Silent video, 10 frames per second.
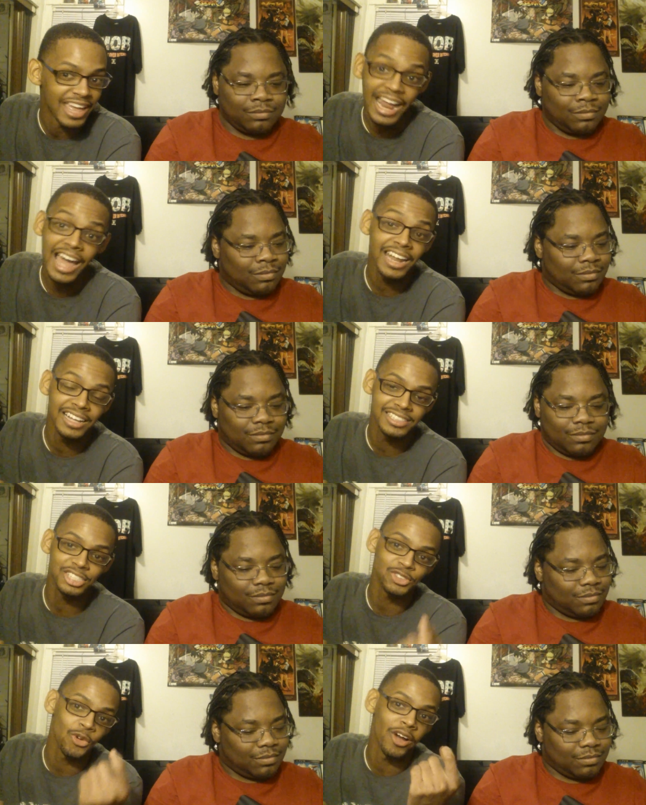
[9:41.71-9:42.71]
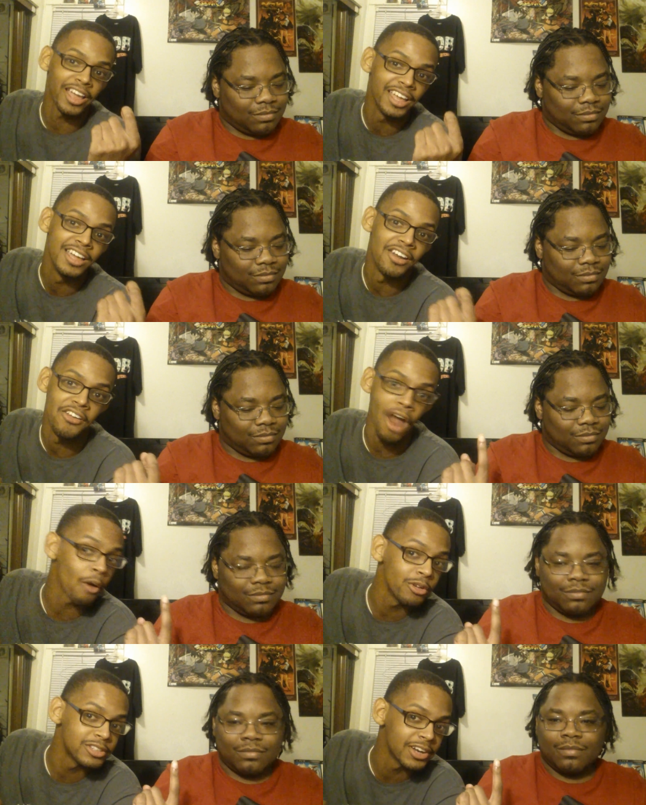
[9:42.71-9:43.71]
Speaker 1: and I gotta destroy
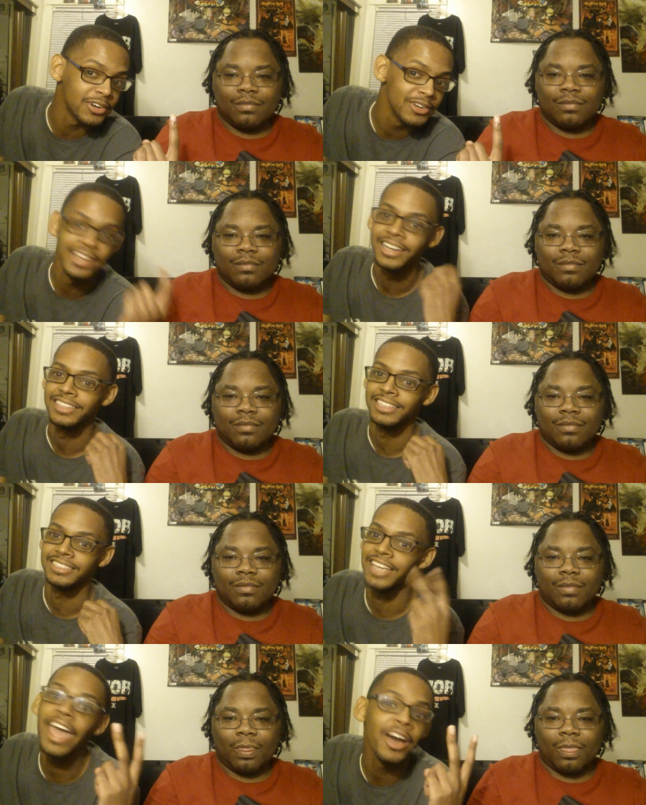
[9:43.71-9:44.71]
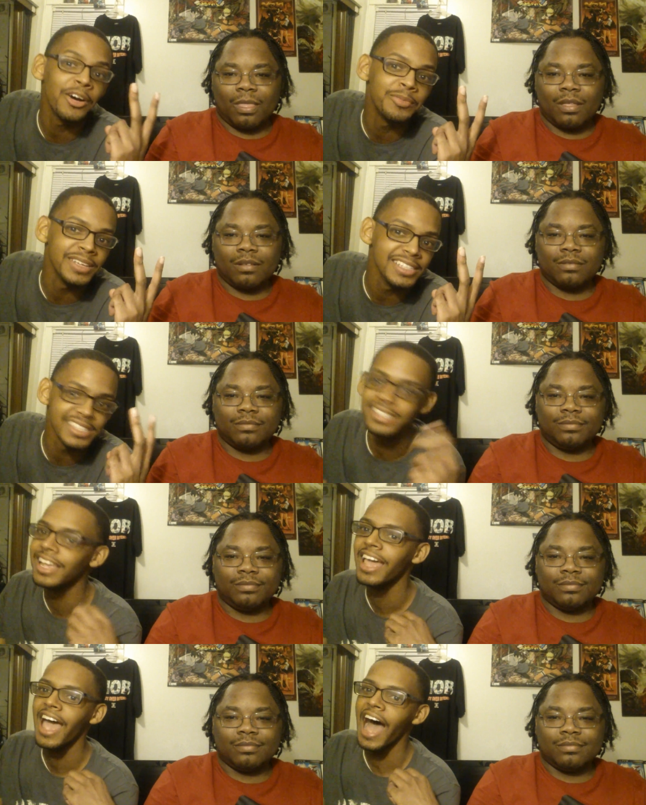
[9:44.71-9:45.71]
Naruto, the Tail
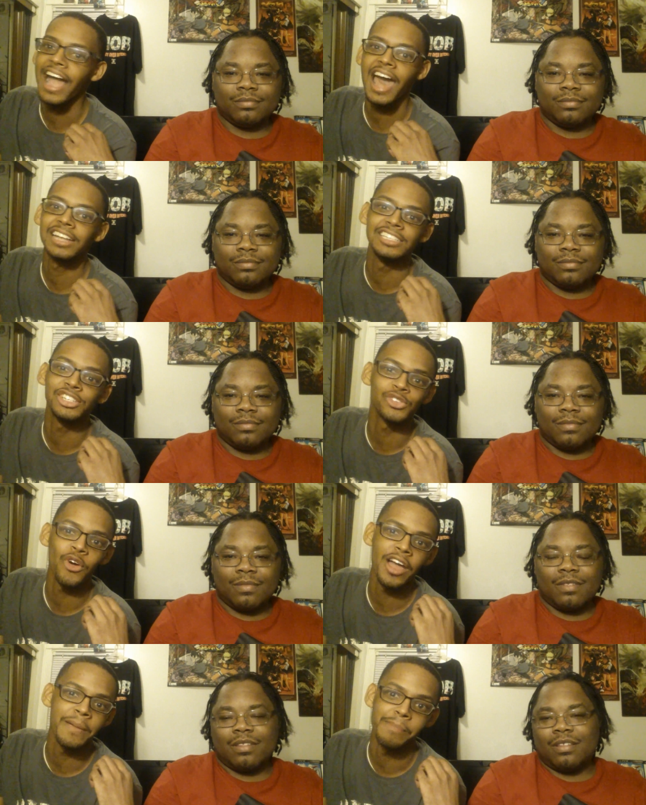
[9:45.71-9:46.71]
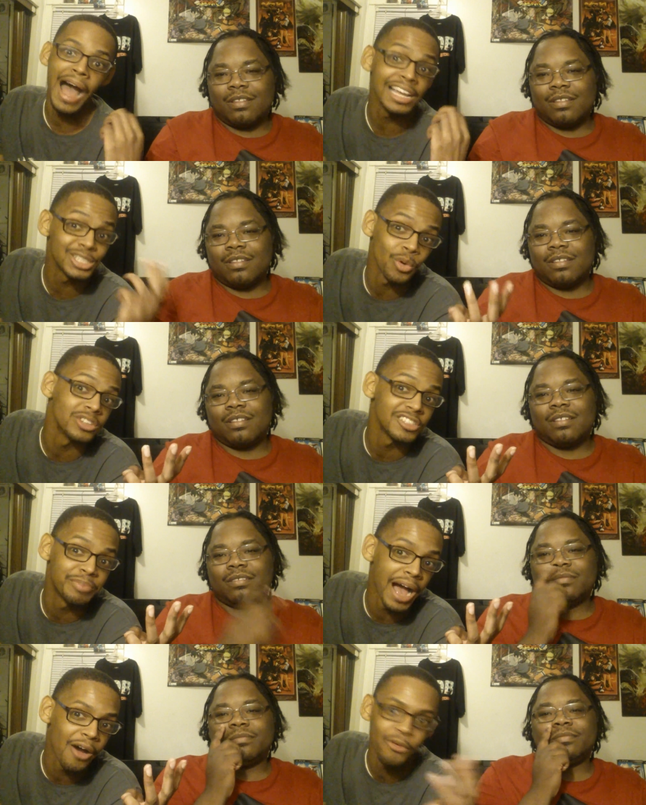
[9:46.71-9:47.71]
Beast. I gotta destroy my source
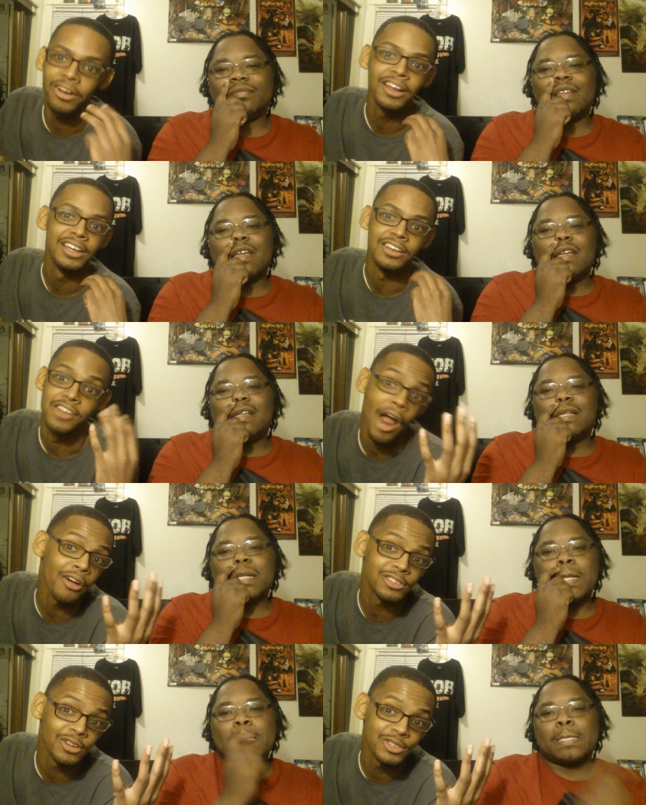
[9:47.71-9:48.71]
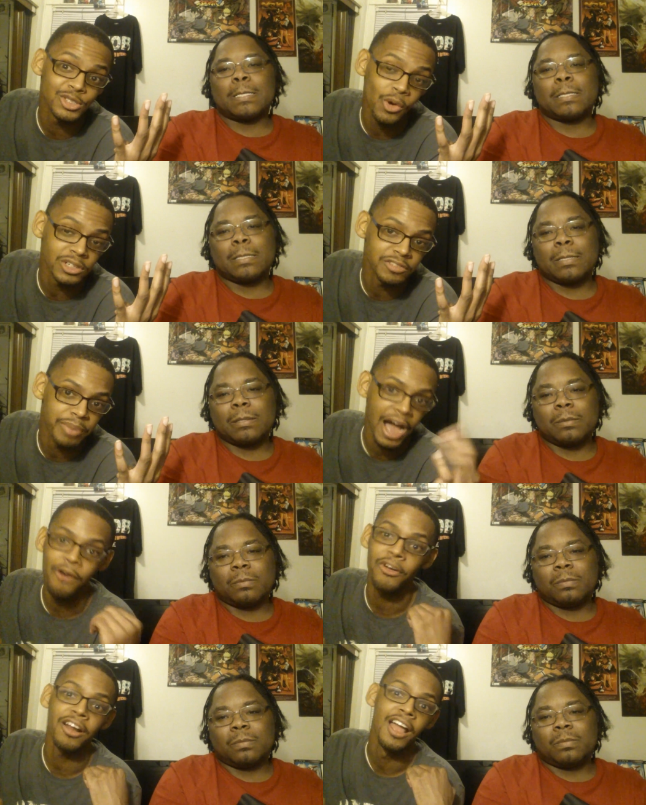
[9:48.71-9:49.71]
of power, Naruto's source of
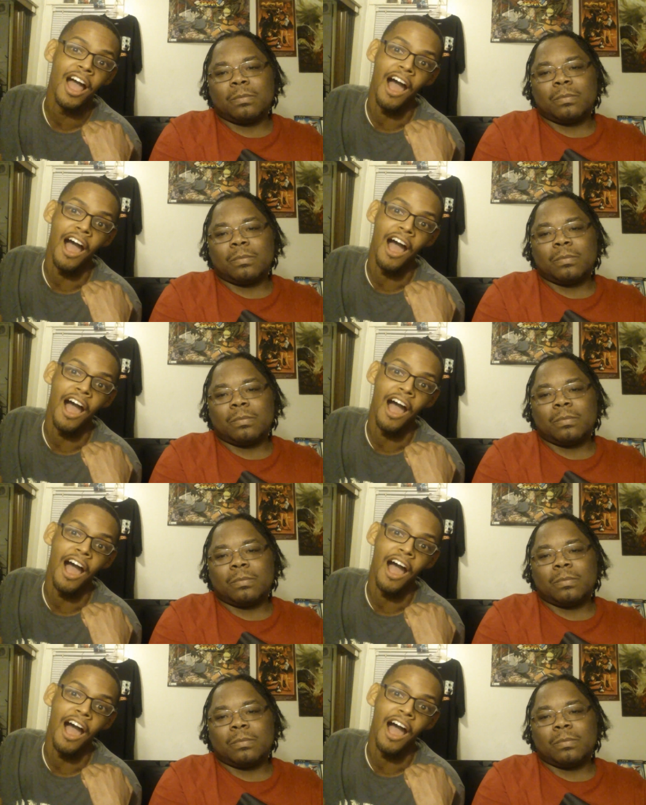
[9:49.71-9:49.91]
power,